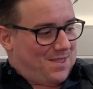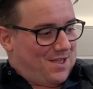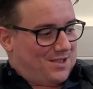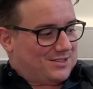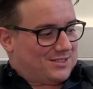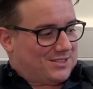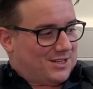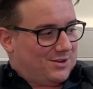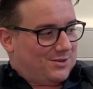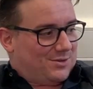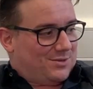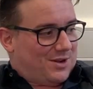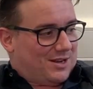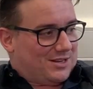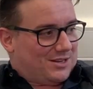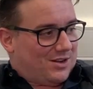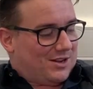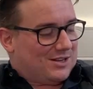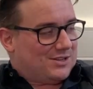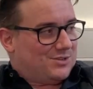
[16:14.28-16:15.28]
So
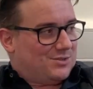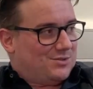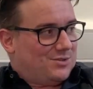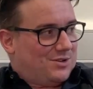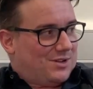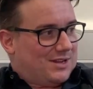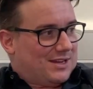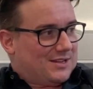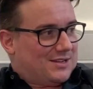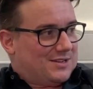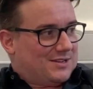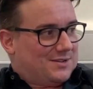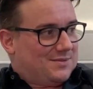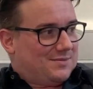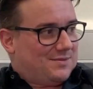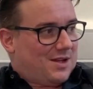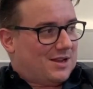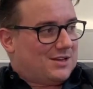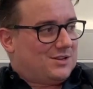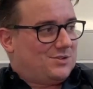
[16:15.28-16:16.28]
I do like
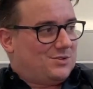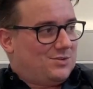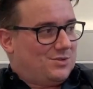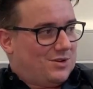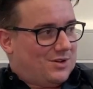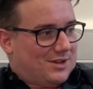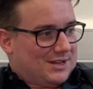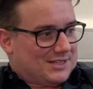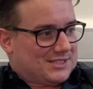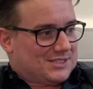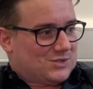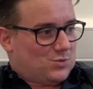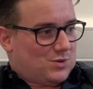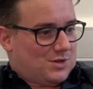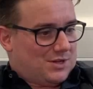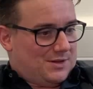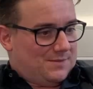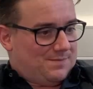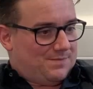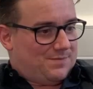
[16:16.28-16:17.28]

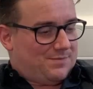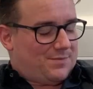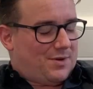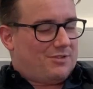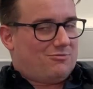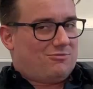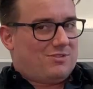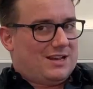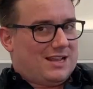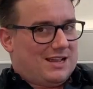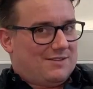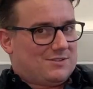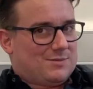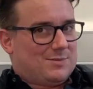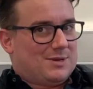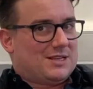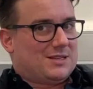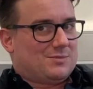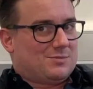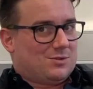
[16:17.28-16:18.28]
sweet, but I really have to
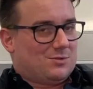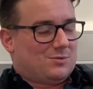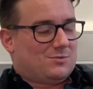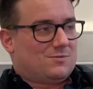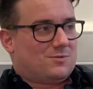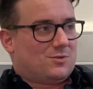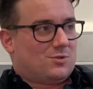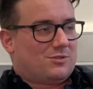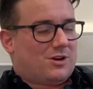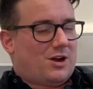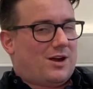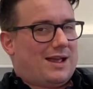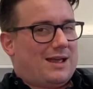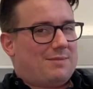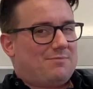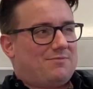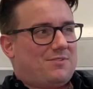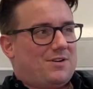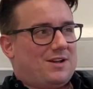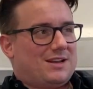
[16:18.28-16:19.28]
be in the mood for it. I
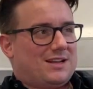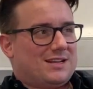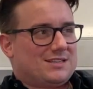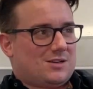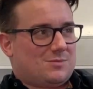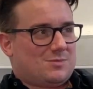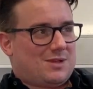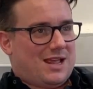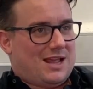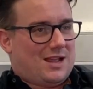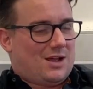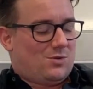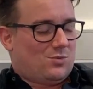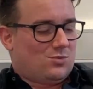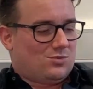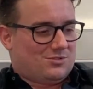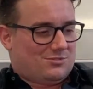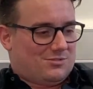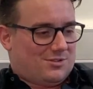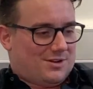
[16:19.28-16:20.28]
am finding as I'm getting
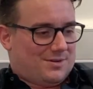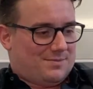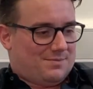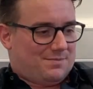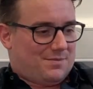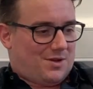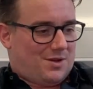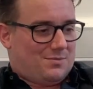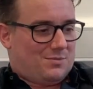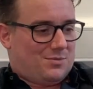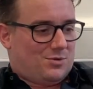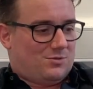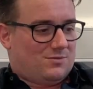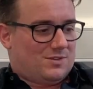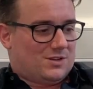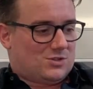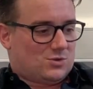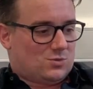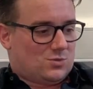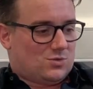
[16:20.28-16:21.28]
older, I'm
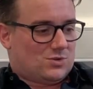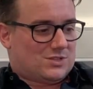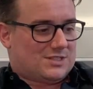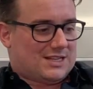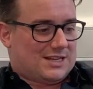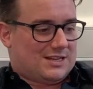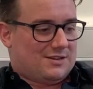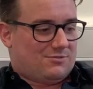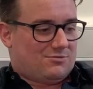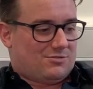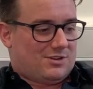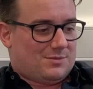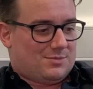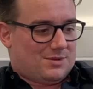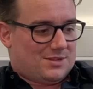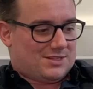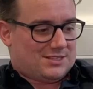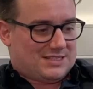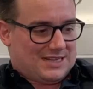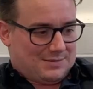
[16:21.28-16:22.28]
moving towards savoury, but
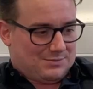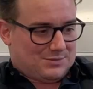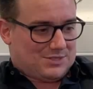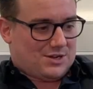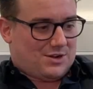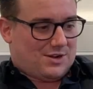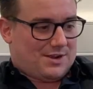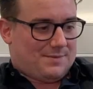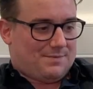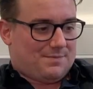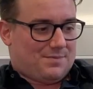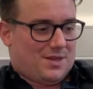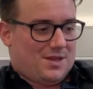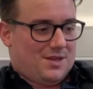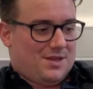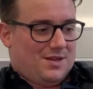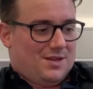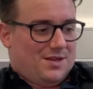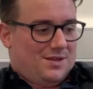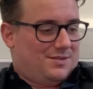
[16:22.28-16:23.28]
at the same time,
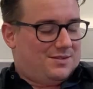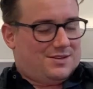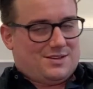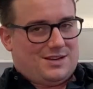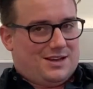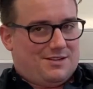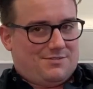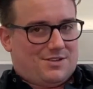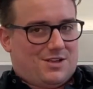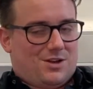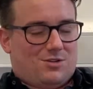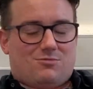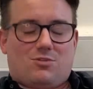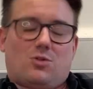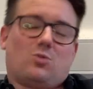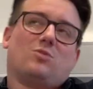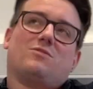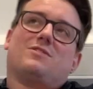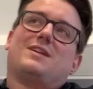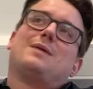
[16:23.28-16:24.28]
you can never go
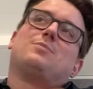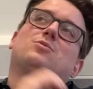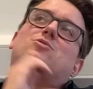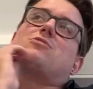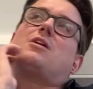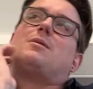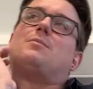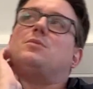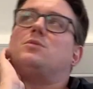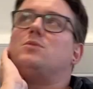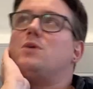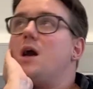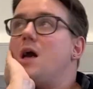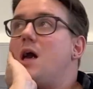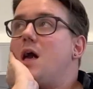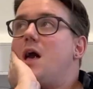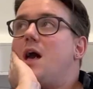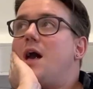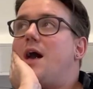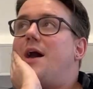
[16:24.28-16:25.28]
wrong with an apple crumble.
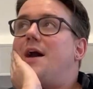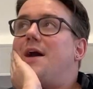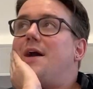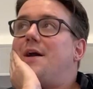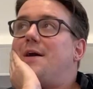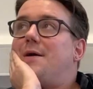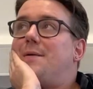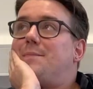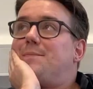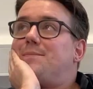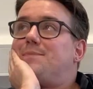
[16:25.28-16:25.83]
I